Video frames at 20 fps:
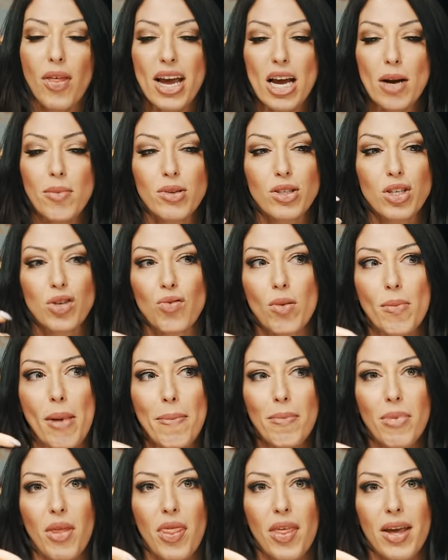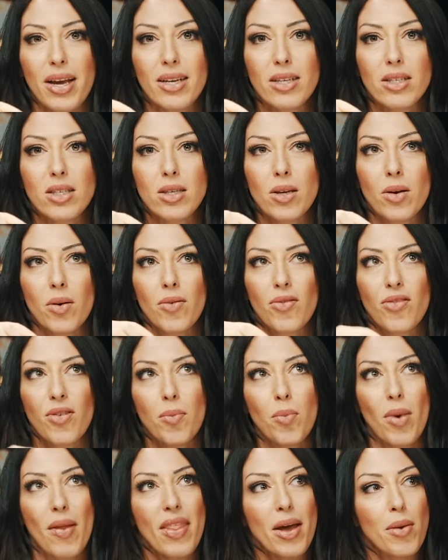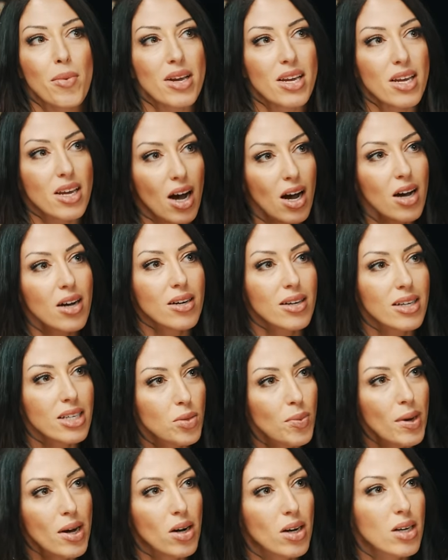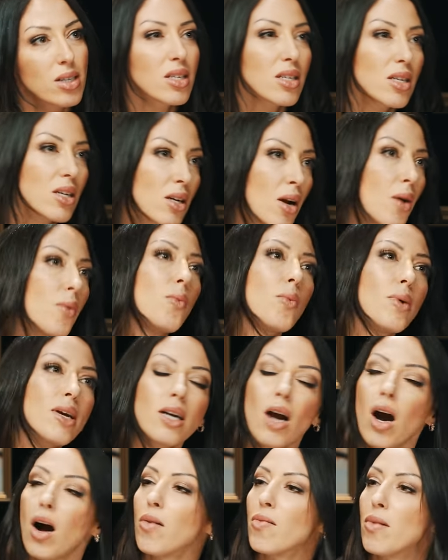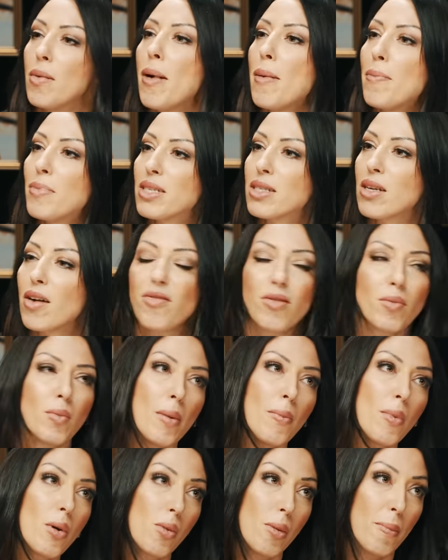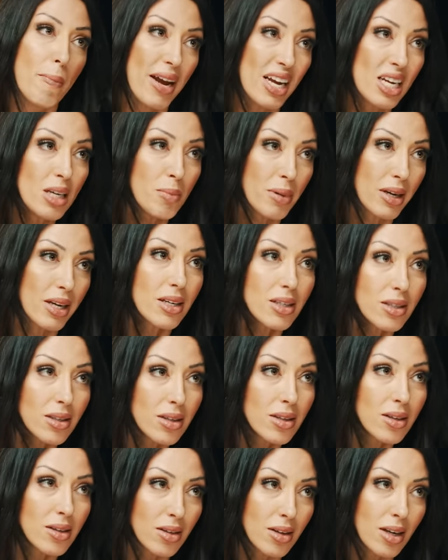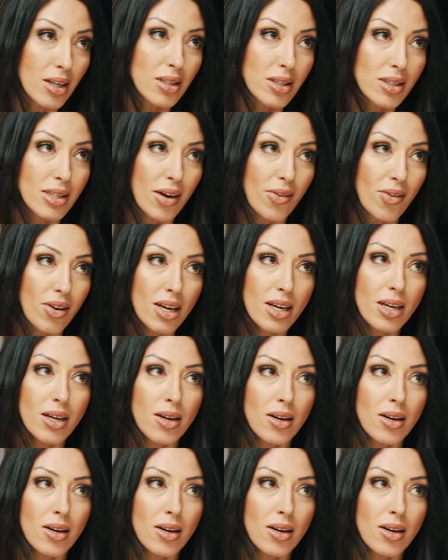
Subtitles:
they able to remember things from when they were young as well? Because, you know, we can't remember stuff from when we were babies necessarily.